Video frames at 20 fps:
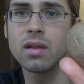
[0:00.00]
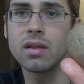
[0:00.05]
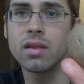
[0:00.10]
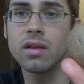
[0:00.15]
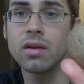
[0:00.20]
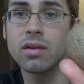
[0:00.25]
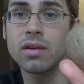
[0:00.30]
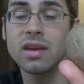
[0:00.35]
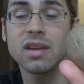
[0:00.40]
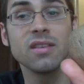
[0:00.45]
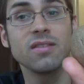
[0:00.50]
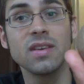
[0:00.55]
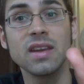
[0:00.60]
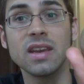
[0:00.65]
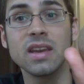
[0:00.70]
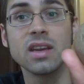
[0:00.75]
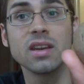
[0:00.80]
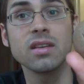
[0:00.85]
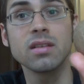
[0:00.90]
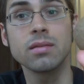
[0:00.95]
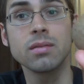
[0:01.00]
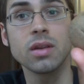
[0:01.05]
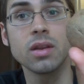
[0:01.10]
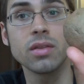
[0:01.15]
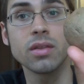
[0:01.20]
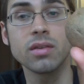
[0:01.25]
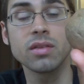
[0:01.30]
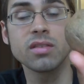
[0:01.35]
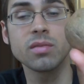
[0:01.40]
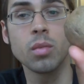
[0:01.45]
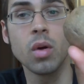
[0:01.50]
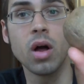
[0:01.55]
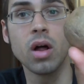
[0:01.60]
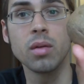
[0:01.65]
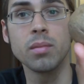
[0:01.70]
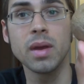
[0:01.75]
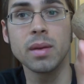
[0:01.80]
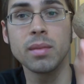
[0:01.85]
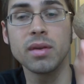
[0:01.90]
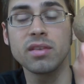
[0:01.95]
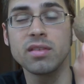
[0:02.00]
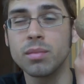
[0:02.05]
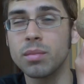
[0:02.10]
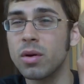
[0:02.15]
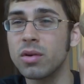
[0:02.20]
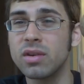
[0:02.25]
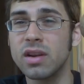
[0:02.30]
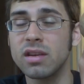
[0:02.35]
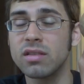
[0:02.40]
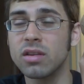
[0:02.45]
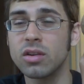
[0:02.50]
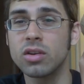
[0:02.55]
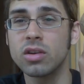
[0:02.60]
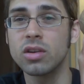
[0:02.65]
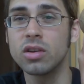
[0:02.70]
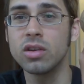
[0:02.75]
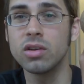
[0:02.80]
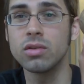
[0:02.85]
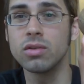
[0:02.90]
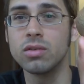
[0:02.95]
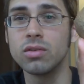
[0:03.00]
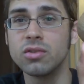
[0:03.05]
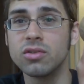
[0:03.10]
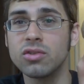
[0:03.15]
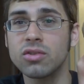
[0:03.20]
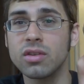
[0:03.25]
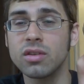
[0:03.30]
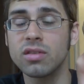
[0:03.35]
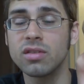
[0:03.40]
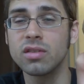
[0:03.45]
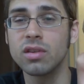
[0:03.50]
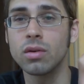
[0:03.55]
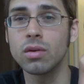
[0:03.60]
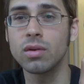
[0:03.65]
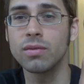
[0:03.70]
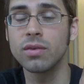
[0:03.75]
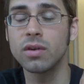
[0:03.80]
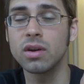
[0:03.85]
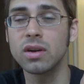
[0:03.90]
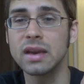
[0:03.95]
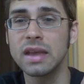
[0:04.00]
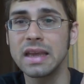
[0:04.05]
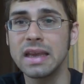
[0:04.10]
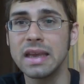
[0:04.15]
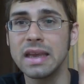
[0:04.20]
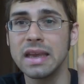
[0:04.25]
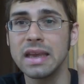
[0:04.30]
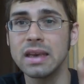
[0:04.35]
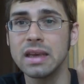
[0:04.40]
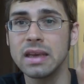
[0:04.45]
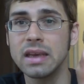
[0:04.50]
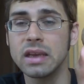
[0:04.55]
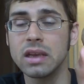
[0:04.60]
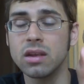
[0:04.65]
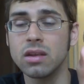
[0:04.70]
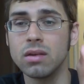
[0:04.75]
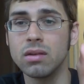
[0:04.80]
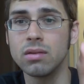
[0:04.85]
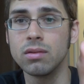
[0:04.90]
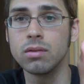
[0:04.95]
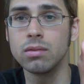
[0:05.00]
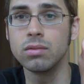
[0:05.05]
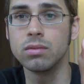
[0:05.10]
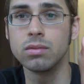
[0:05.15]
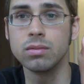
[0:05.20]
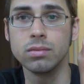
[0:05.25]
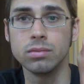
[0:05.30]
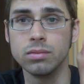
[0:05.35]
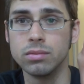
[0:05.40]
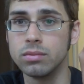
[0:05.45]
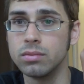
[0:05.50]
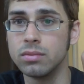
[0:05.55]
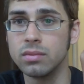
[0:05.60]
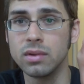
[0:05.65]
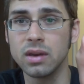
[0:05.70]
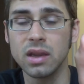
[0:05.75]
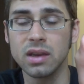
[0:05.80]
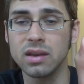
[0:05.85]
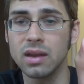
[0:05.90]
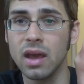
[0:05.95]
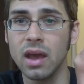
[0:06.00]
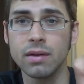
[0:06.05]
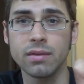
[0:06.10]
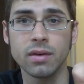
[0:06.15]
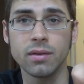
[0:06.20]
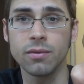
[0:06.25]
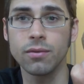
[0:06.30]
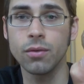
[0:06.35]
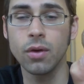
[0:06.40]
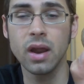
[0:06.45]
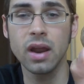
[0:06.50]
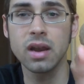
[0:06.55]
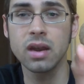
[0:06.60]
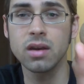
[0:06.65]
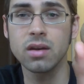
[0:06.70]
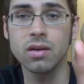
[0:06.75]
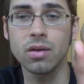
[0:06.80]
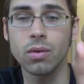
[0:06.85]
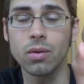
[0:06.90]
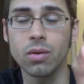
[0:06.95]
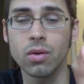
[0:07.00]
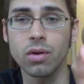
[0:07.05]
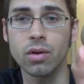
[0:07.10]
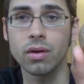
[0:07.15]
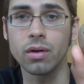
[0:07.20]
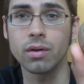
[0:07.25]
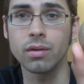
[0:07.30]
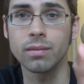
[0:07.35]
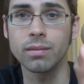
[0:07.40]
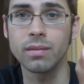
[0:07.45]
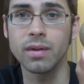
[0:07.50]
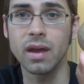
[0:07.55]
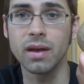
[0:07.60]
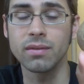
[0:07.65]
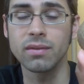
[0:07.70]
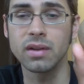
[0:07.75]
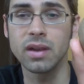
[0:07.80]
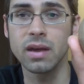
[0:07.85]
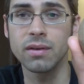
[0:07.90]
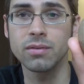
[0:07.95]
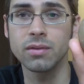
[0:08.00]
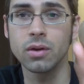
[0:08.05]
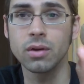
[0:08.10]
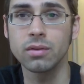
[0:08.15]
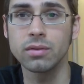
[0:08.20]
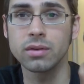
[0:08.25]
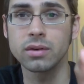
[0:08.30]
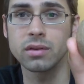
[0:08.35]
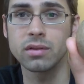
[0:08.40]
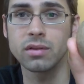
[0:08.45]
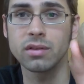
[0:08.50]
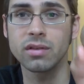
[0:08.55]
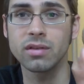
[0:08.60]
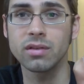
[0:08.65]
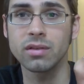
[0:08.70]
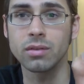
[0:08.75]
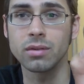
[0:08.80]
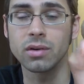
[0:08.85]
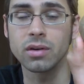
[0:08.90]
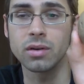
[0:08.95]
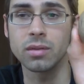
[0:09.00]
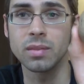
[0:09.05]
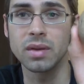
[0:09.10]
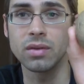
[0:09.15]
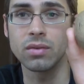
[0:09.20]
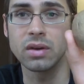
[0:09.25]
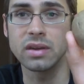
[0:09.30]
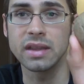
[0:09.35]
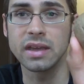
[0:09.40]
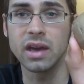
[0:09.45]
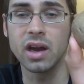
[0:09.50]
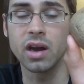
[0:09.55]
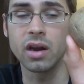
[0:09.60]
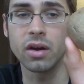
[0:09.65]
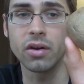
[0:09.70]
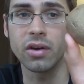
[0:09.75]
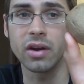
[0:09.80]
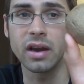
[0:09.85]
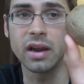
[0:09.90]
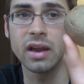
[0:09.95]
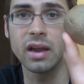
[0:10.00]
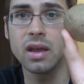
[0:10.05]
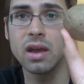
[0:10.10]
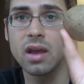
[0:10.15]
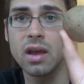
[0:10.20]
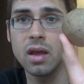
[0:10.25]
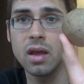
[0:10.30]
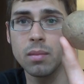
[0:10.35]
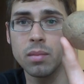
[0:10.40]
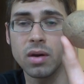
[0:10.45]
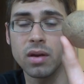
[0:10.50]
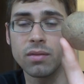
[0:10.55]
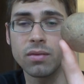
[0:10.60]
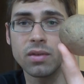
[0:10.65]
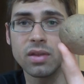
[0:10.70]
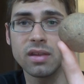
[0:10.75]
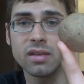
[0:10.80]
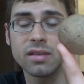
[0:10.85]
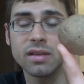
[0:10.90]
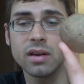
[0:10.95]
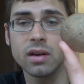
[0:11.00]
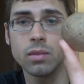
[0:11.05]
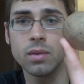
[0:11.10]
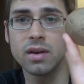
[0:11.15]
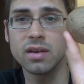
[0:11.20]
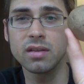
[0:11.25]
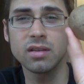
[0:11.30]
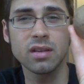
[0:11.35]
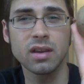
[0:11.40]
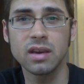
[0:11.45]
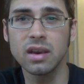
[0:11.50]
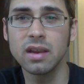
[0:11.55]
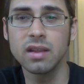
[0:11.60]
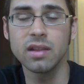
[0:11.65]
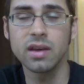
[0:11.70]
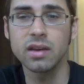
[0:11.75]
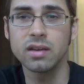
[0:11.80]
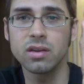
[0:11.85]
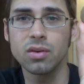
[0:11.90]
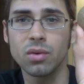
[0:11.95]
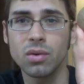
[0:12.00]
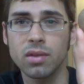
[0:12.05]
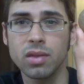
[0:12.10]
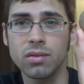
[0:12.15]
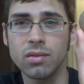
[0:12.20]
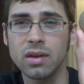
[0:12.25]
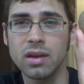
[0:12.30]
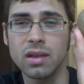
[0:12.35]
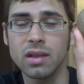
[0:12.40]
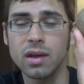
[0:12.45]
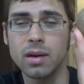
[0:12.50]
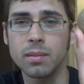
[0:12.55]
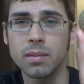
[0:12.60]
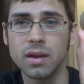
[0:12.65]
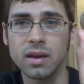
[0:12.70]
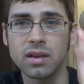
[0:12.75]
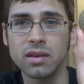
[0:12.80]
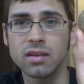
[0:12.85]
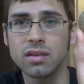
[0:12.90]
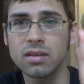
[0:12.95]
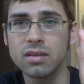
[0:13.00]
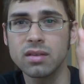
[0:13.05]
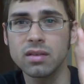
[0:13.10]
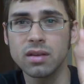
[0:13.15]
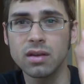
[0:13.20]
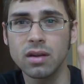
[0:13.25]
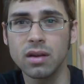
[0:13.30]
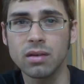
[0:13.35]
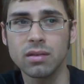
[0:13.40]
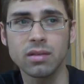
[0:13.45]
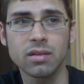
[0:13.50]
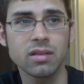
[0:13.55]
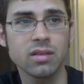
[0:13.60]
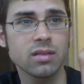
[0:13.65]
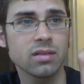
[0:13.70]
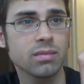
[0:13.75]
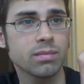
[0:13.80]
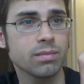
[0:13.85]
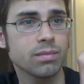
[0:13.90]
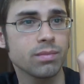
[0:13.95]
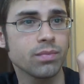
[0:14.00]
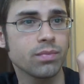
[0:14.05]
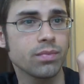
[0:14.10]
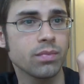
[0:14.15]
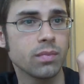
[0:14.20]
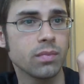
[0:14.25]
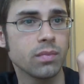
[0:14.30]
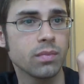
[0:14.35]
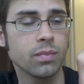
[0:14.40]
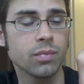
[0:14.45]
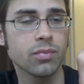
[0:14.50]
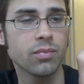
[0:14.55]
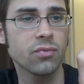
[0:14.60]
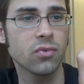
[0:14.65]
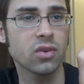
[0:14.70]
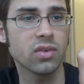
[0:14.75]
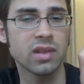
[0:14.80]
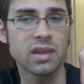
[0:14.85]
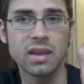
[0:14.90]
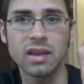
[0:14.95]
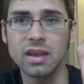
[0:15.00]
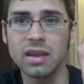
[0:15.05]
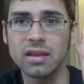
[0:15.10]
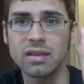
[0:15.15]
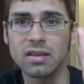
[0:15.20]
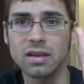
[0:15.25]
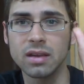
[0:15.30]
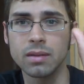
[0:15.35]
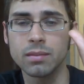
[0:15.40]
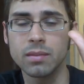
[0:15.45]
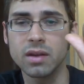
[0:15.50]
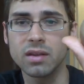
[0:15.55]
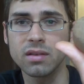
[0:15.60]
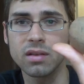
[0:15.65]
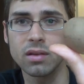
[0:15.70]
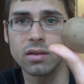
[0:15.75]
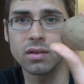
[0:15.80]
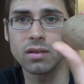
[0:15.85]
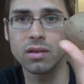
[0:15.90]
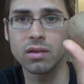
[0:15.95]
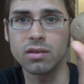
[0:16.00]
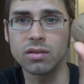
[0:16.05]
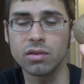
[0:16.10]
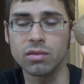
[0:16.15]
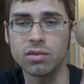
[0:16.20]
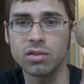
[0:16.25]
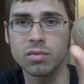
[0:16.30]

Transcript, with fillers: they're convenient. You know, they're small. Mamey sapotes are huge, so if you're gonna eat it, you need to have a friend or have leftovers or be really hungry. But for these little ones, you could eat like two or three of them, and it's you know it's really easy because they're they're so